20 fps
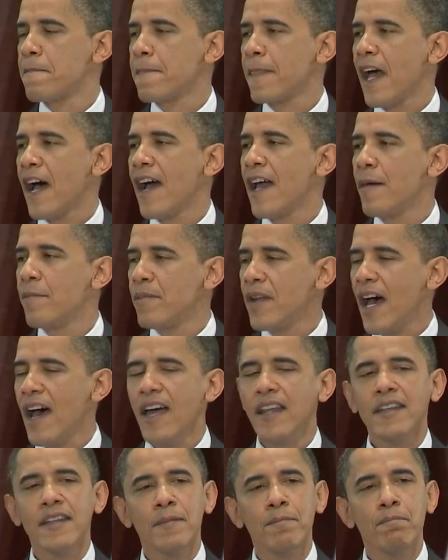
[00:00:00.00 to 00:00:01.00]
I am
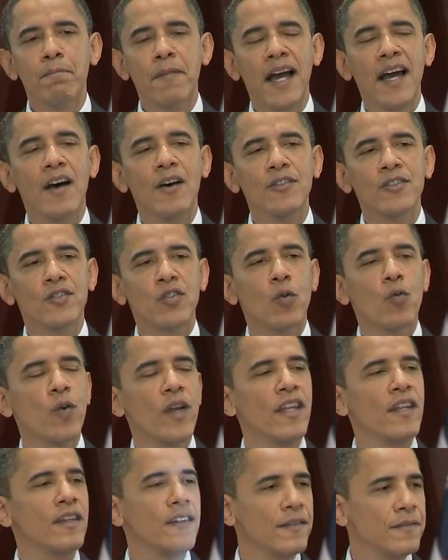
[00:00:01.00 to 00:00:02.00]
not bound to
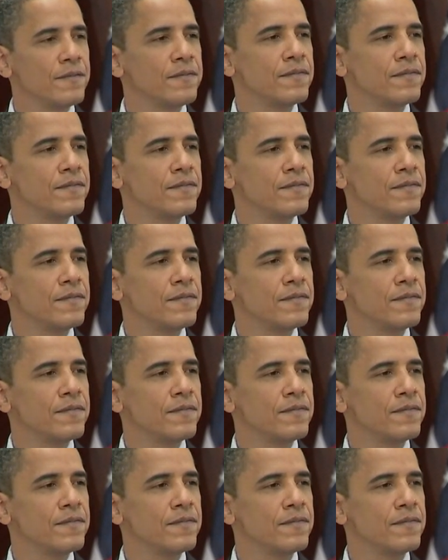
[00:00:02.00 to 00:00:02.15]
win,